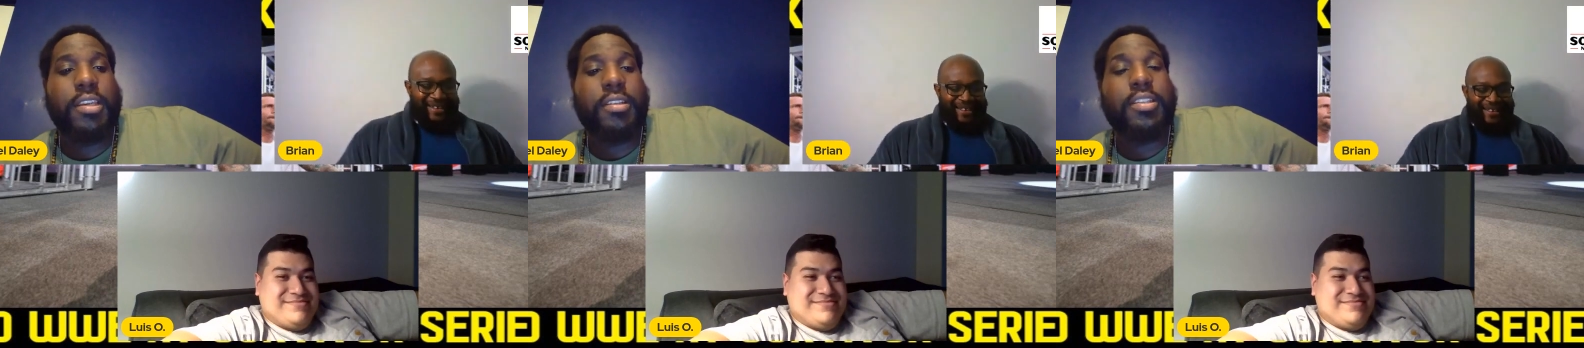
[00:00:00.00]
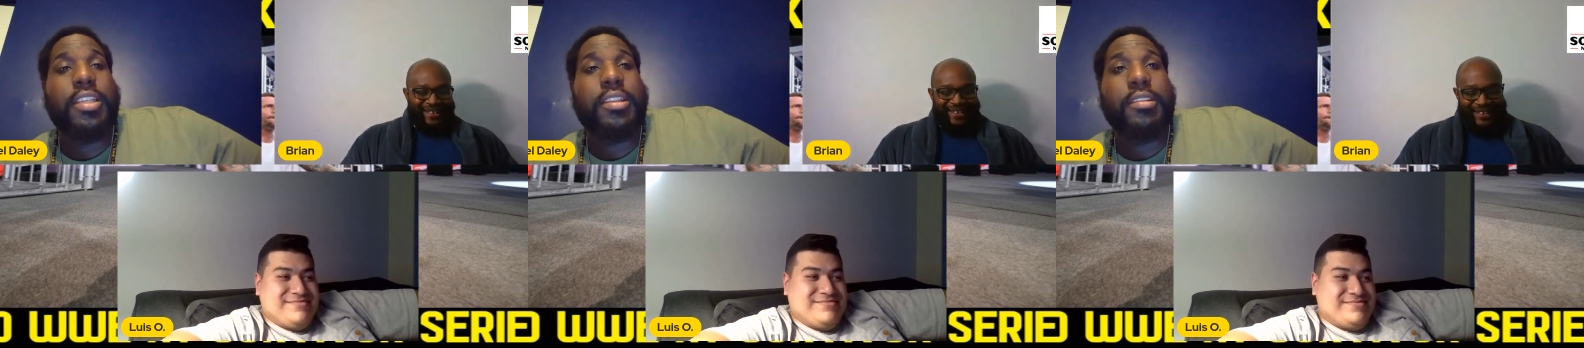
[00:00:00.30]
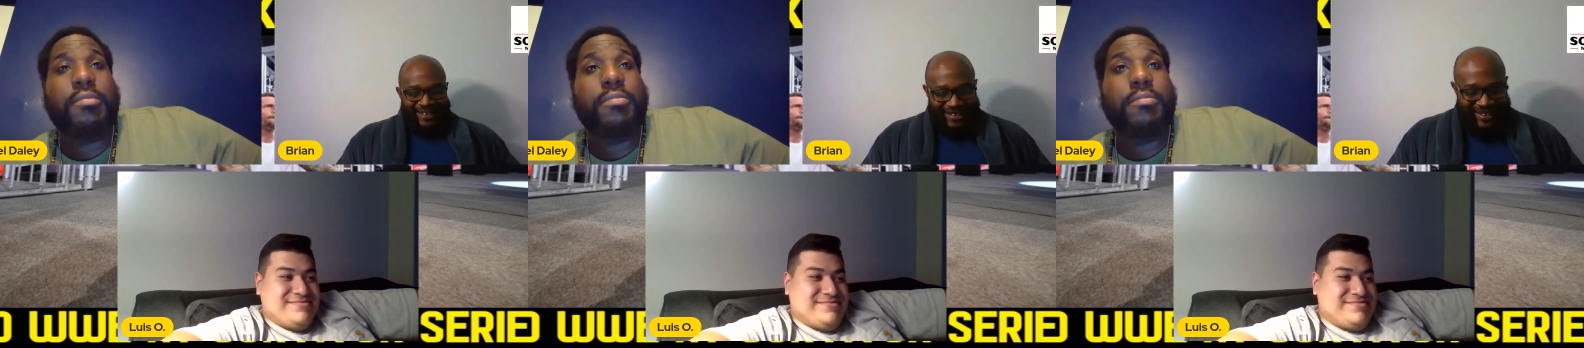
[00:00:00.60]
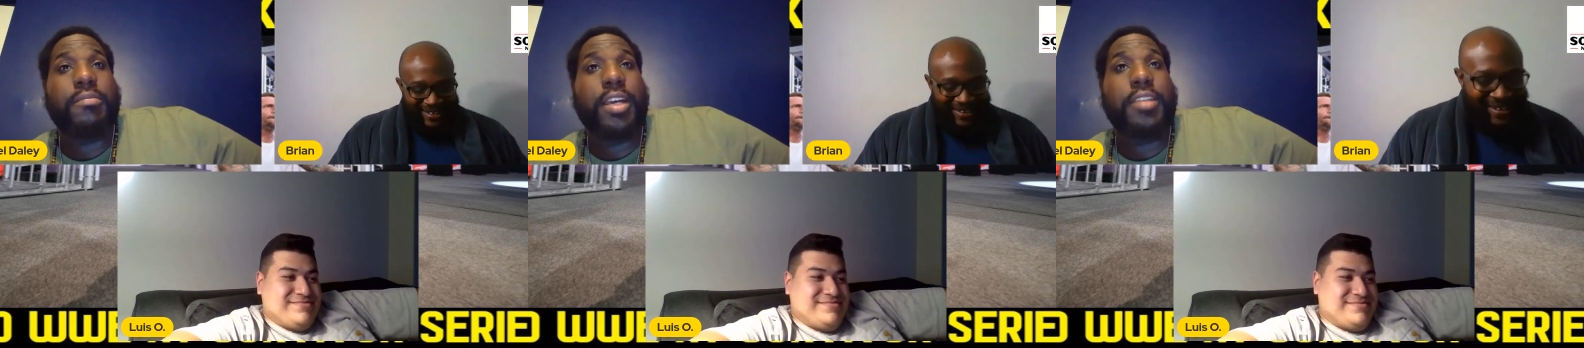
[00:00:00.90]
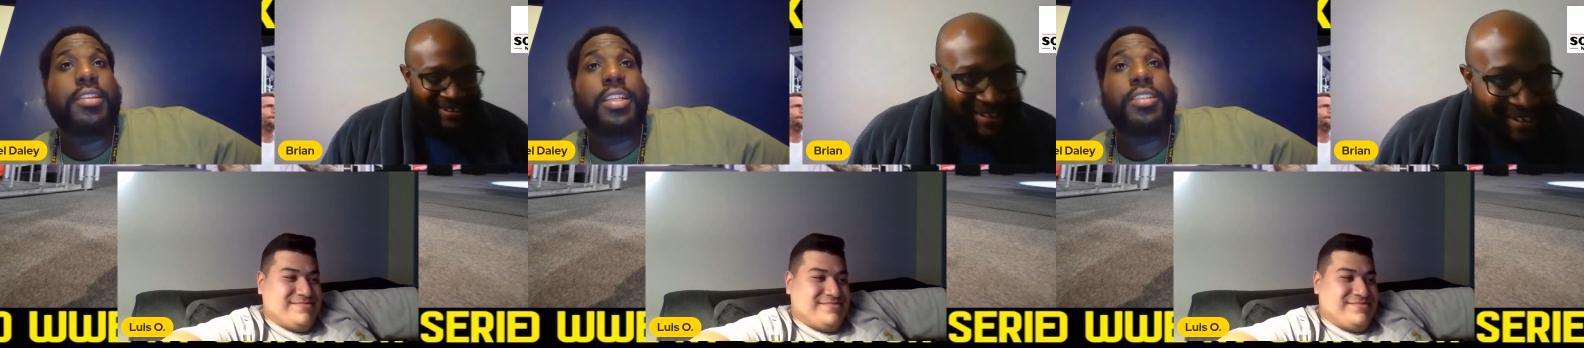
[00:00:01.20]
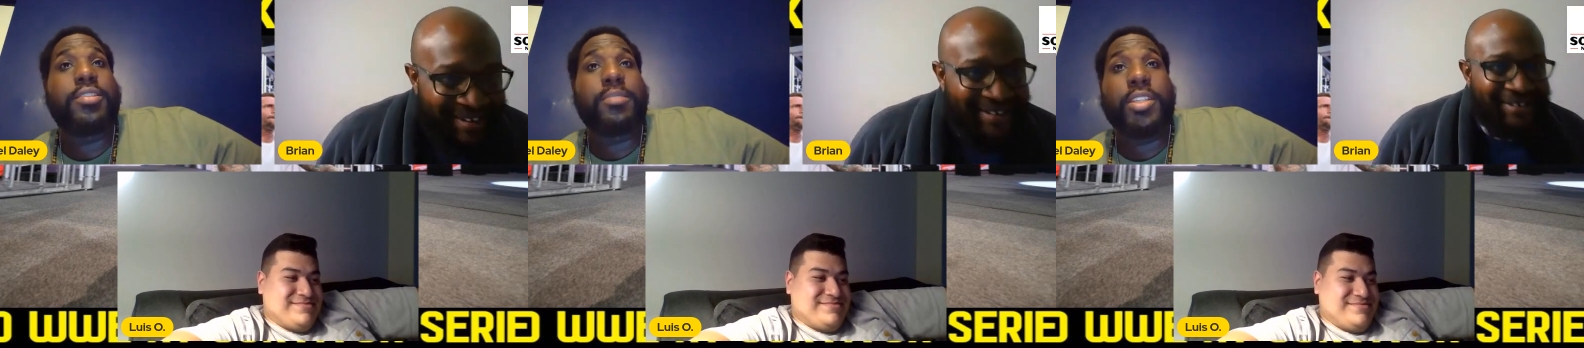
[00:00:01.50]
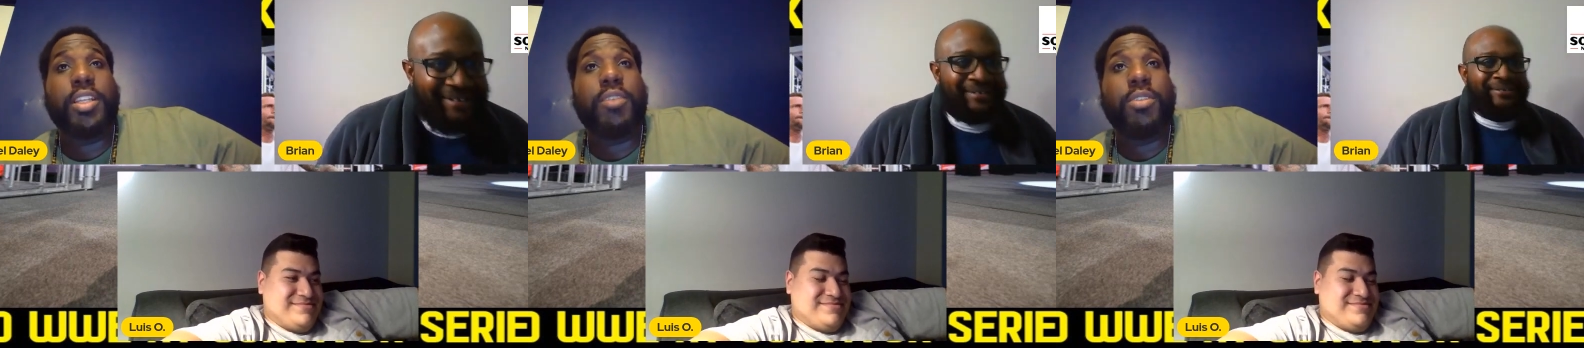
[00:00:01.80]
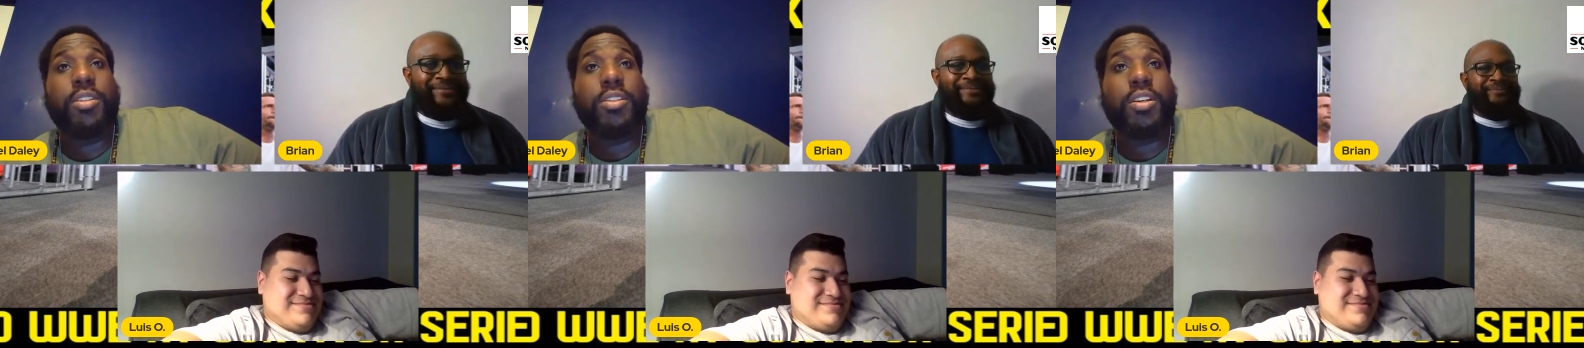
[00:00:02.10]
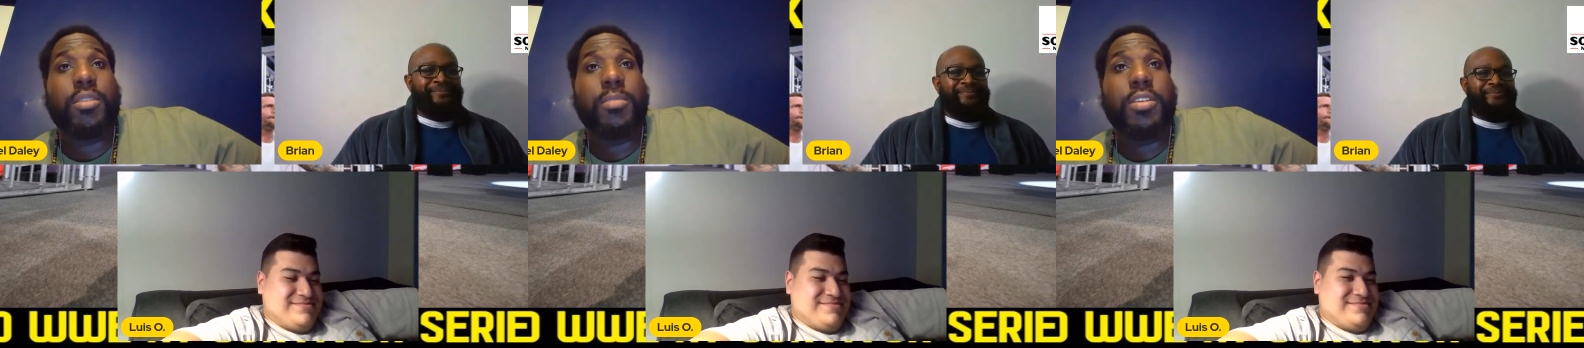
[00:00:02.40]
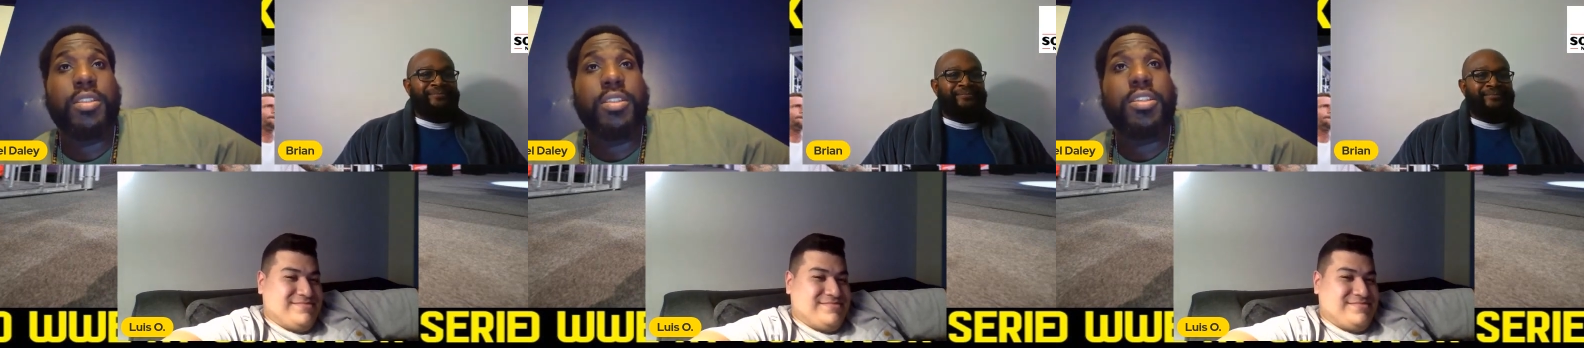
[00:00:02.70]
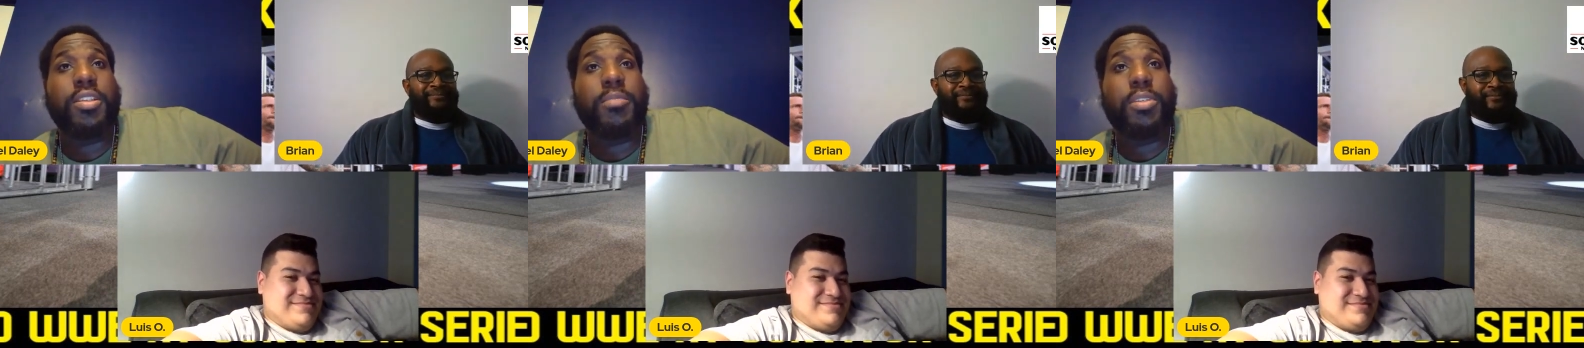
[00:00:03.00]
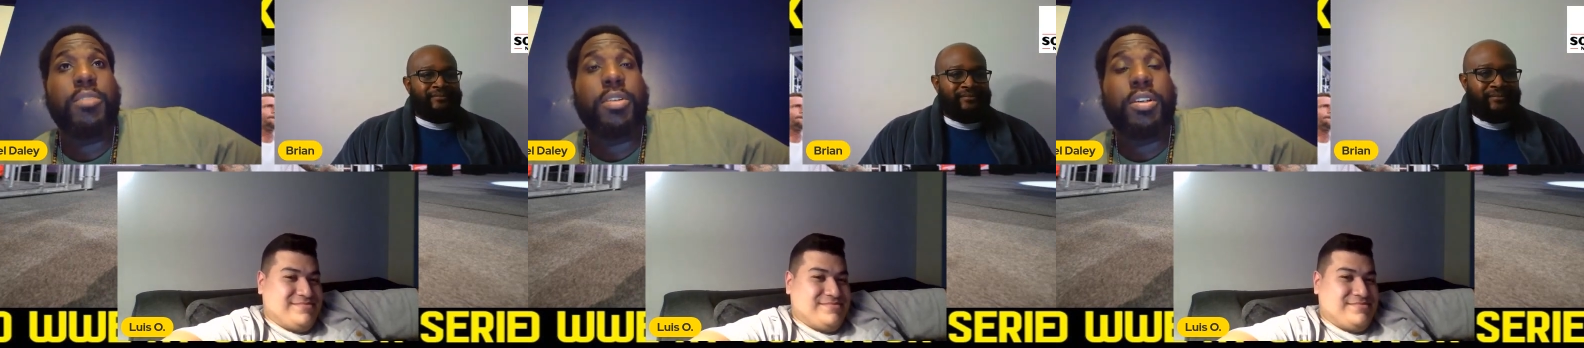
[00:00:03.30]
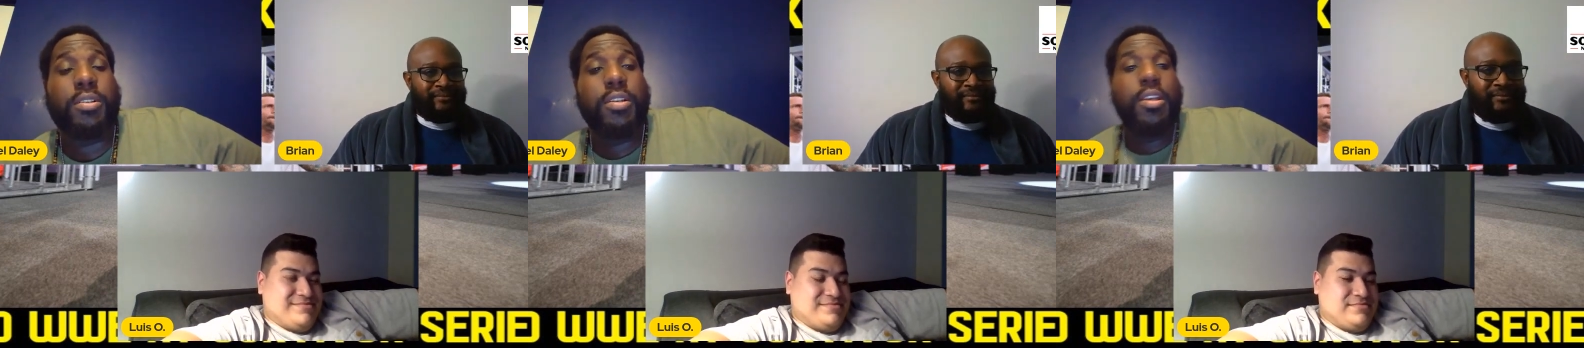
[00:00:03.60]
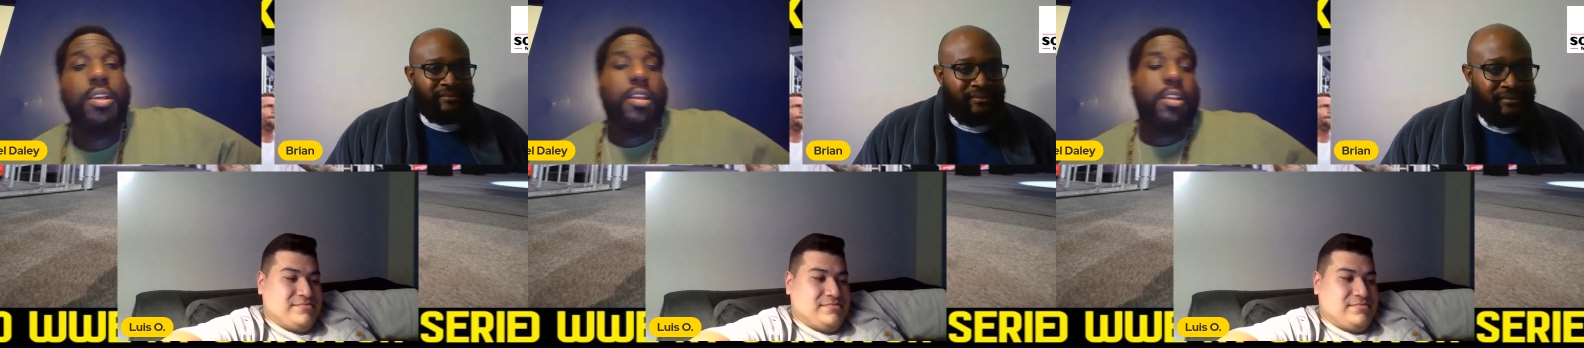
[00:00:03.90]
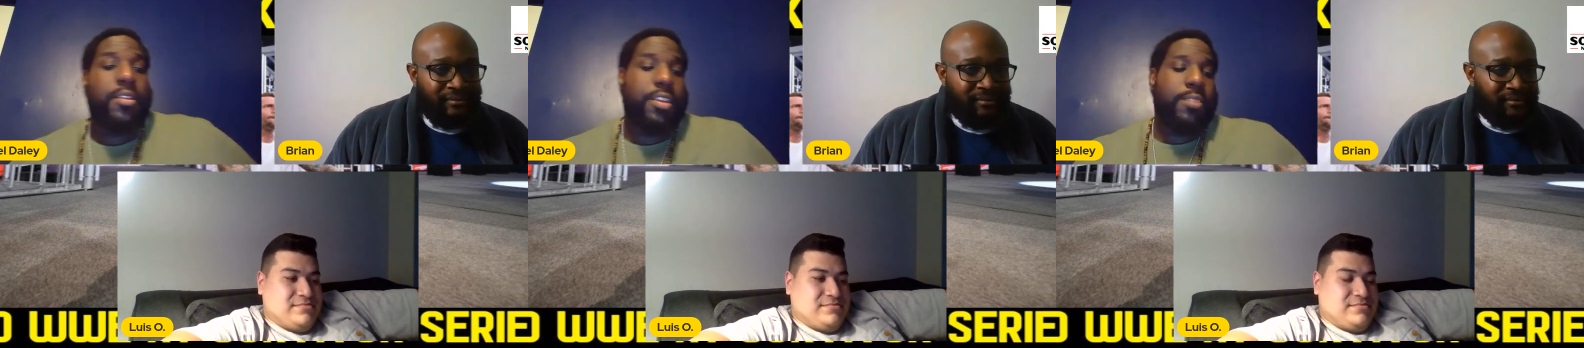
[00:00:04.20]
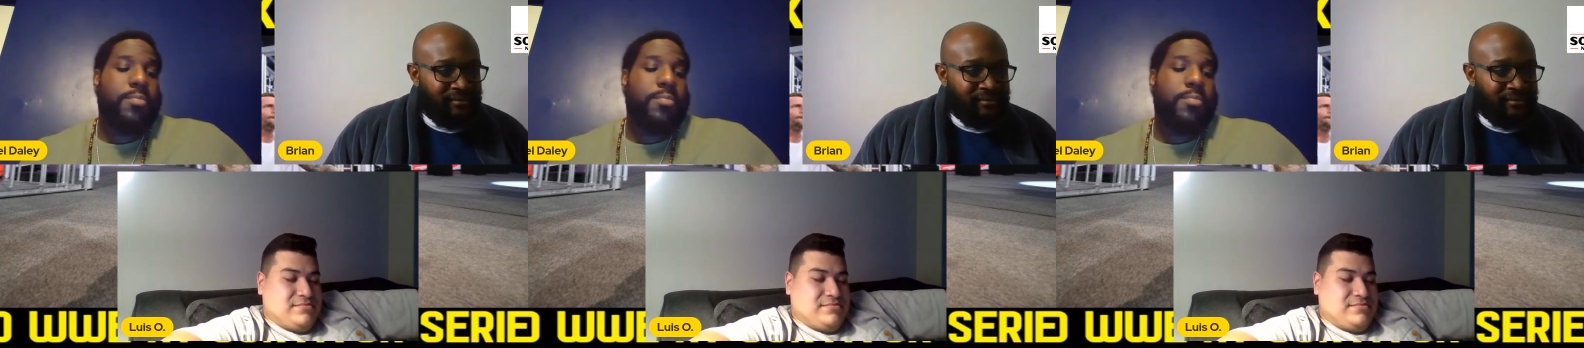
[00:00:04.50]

Speaker 1: because I think I think that's something that I wanted to talk about in the CM Punk part. Them